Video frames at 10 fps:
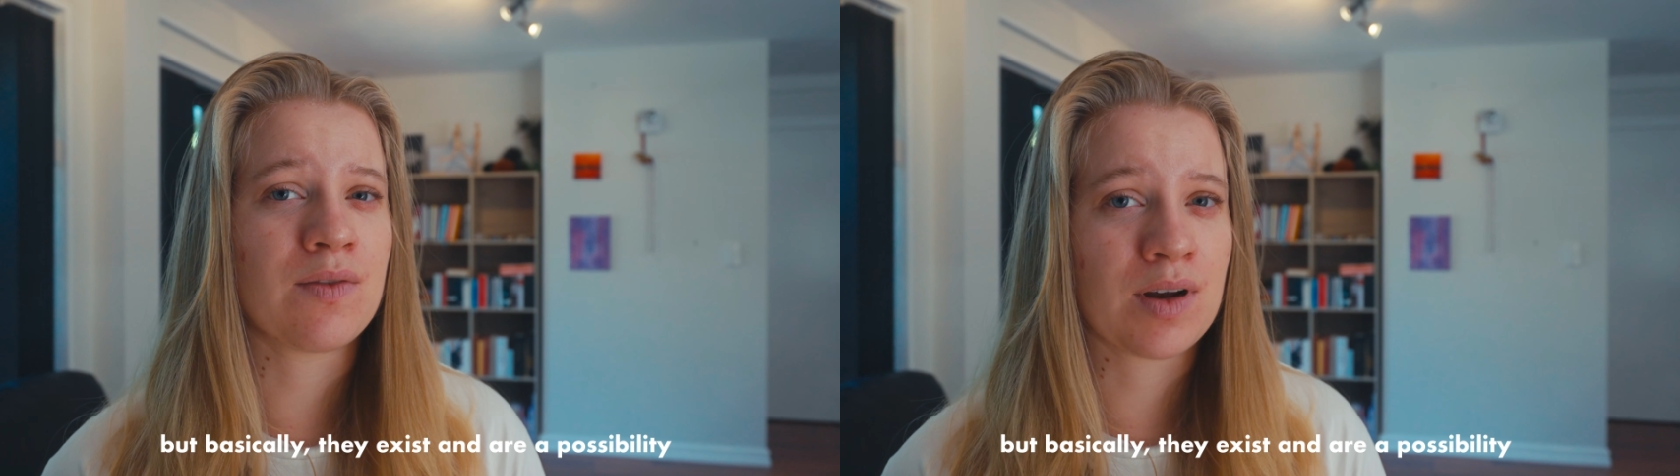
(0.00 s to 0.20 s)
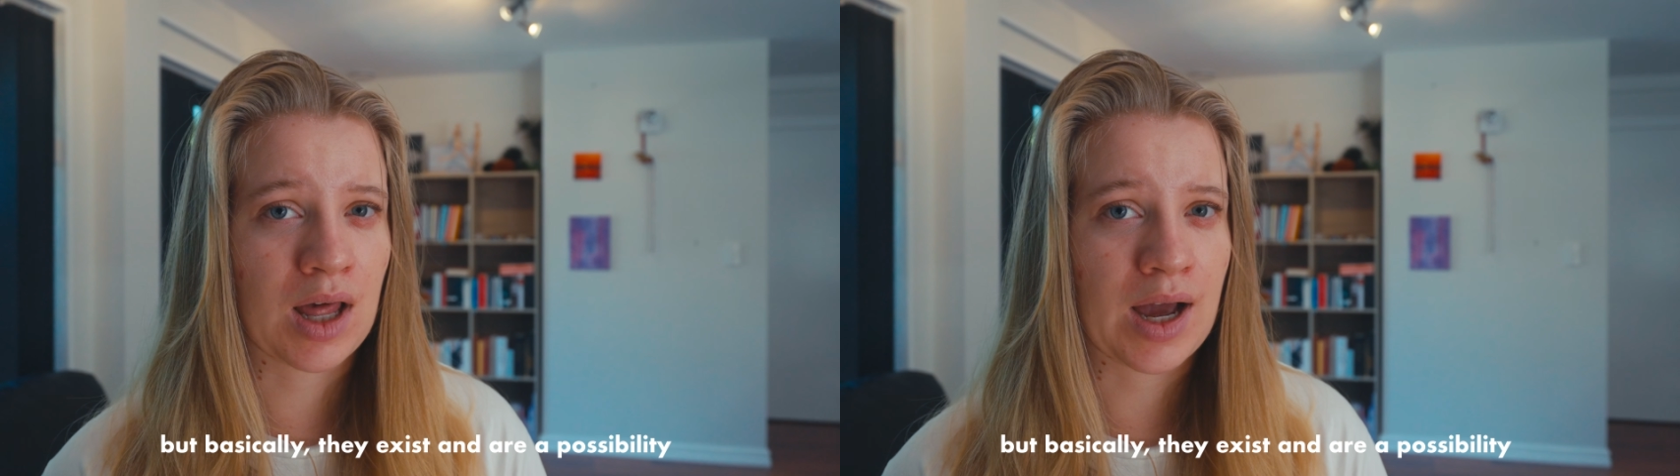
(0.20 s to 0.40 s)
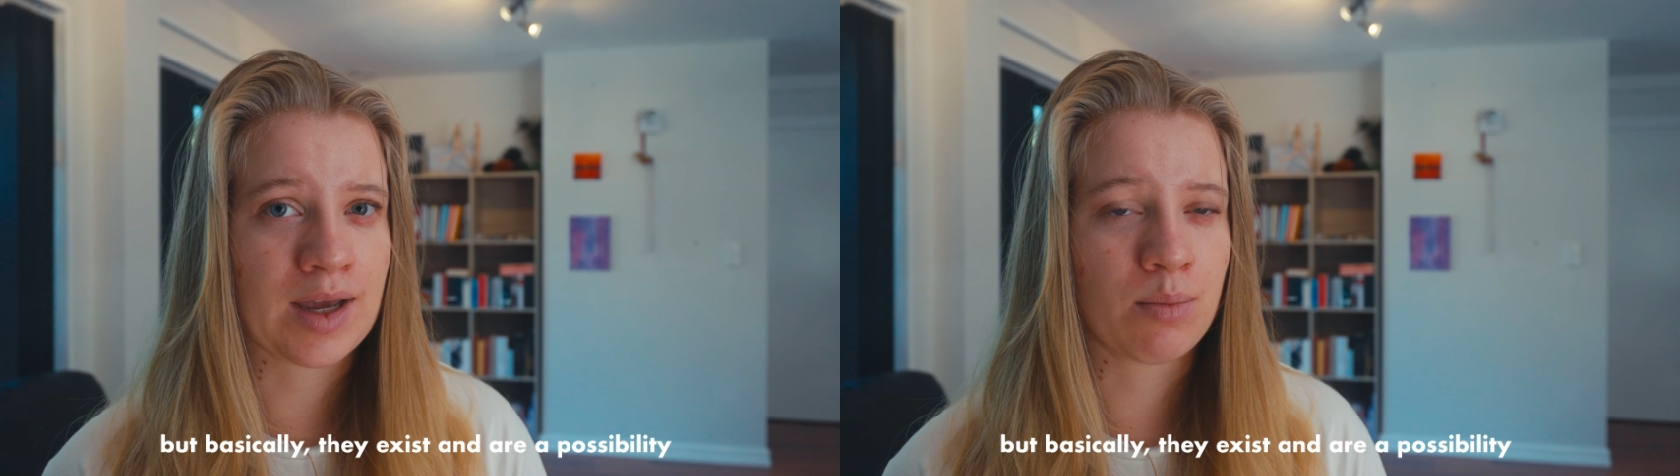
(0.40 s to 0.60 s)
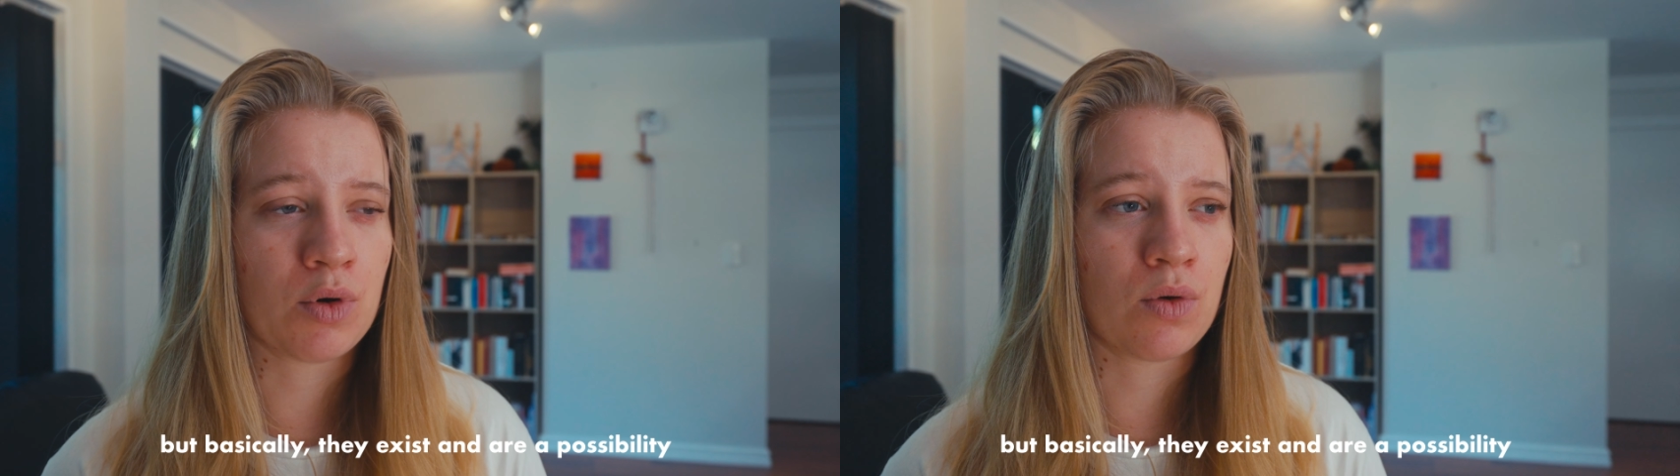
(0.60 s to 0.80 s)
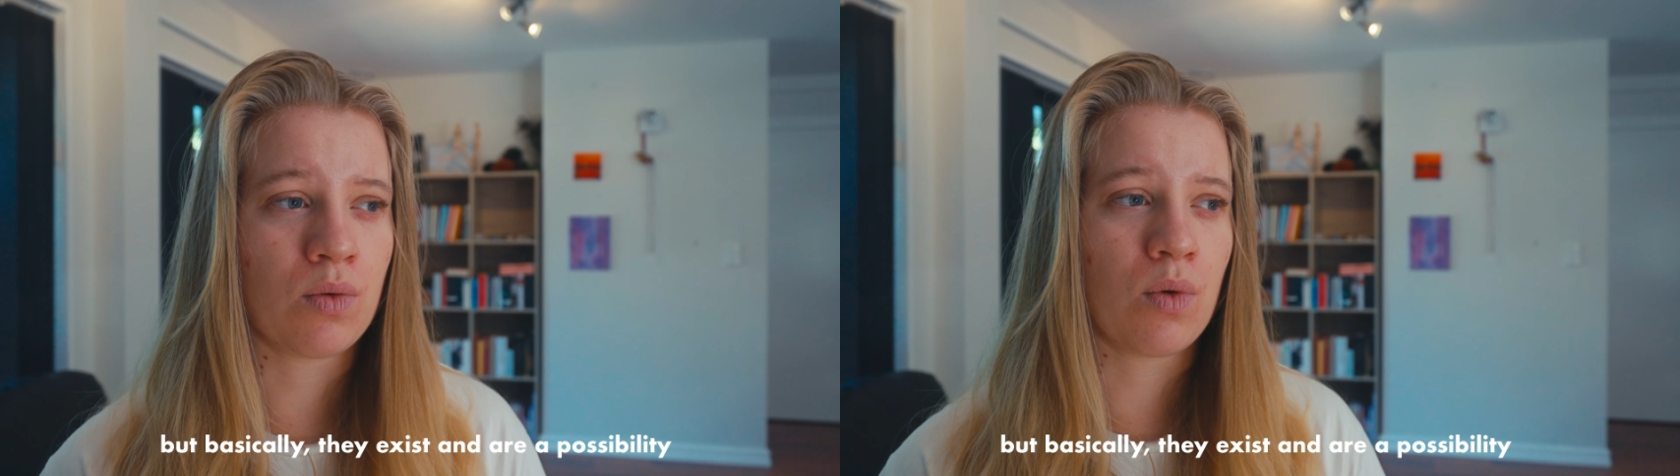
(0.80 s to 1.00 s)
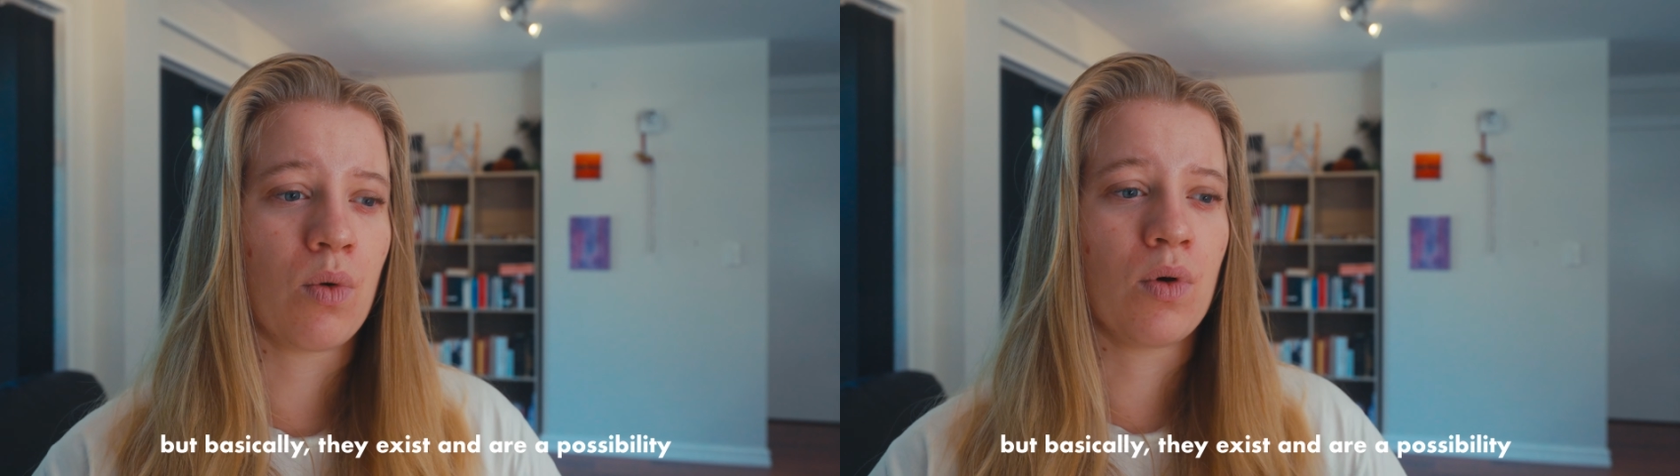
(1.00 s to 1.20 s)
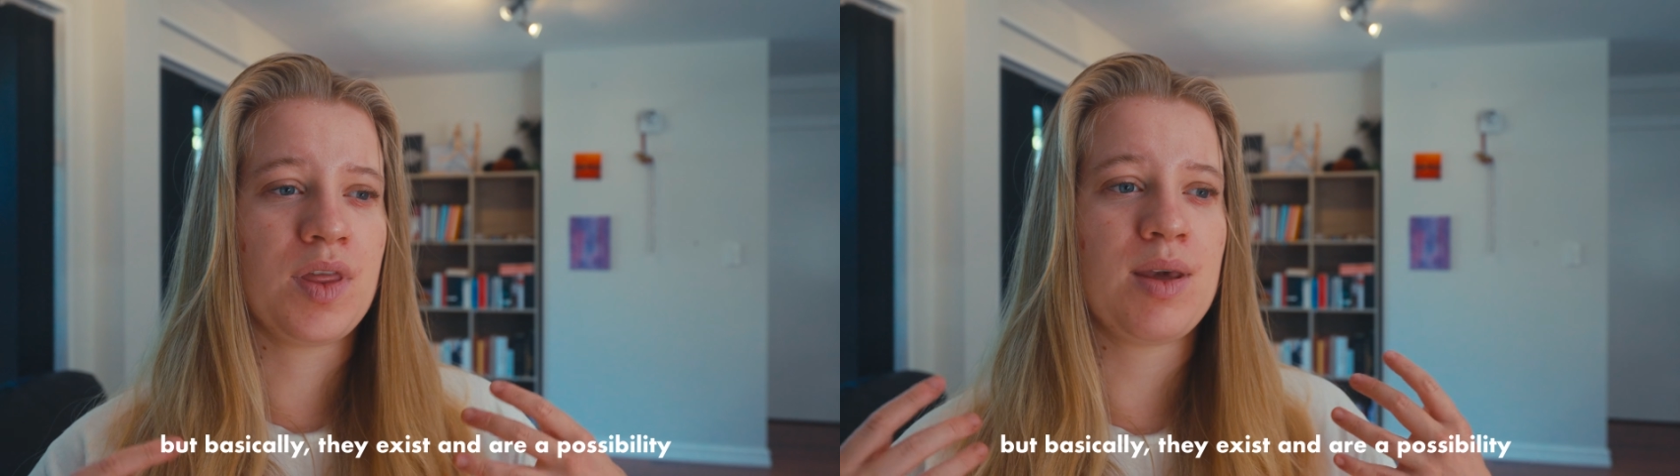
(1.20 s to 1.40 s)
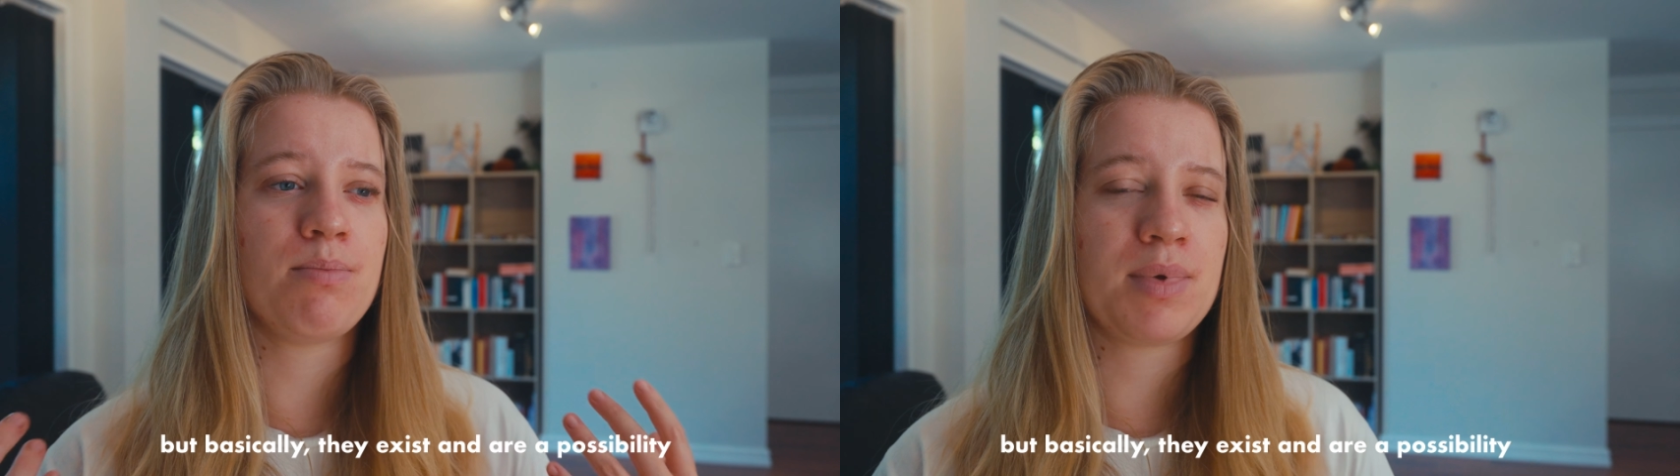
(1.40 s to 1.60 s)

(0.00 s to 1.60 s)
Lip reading: reliable or the